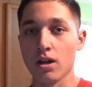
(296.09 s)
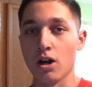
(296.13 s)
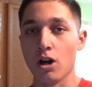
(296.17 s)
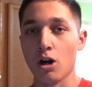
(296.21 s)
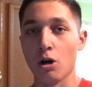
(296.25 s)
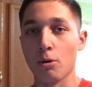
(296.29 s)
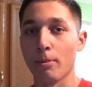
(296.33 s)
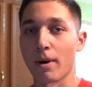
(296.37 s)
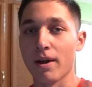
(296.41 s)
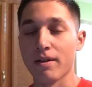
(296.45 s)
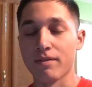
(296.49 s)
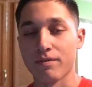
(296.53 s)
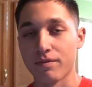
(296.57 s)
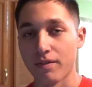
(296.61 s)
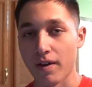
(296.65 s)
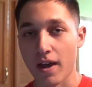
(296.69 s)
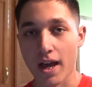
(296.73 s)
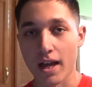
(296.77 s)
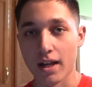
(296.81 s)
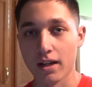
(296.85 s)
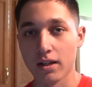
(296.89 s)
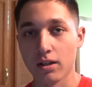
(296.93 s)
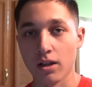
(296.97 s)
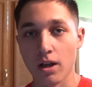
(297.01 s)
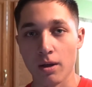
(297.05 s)
all my
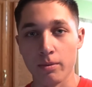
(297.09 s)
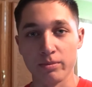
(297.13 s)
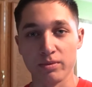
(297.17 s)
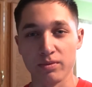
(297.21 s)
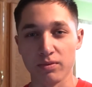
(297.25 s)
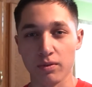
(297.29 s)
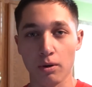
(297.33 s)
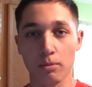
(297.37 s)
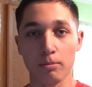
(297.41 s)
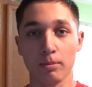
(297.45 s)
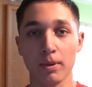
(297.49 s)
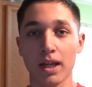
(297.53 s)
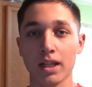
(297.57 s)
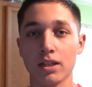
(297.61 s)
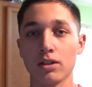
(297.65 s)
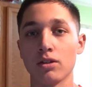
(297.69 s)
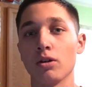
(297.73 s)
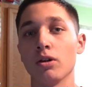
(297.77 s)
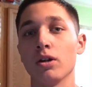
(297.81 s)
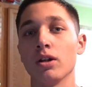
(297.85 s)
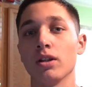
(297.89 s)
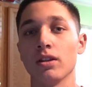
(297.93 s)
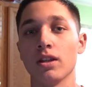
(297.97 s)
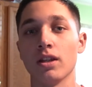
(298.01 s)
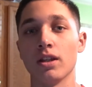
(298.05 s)
fat comes from like
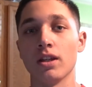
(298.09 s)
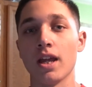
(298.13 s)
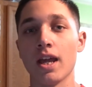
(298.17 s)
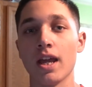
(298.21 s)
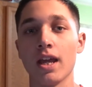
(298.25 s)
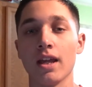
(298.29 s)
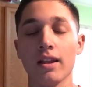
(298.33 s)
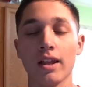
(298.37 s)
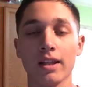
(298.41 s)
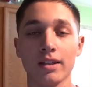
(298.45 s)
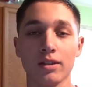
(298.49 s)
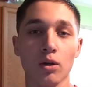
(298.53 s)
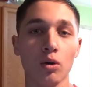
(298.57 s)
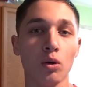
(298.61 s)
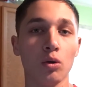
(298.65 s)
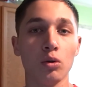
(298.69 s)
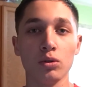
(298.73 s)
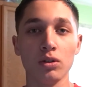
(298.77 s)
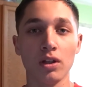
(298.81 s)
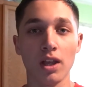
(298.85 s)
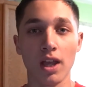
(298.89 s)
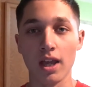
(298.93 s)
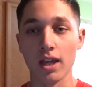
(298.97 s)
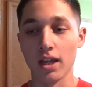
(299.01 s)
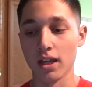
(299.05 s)
during the day, like the
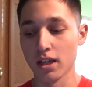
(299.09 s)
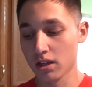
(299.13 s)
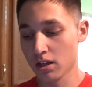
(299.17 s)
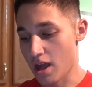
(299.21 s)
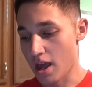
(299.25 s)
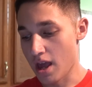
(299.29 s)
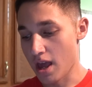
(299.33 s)
whole day,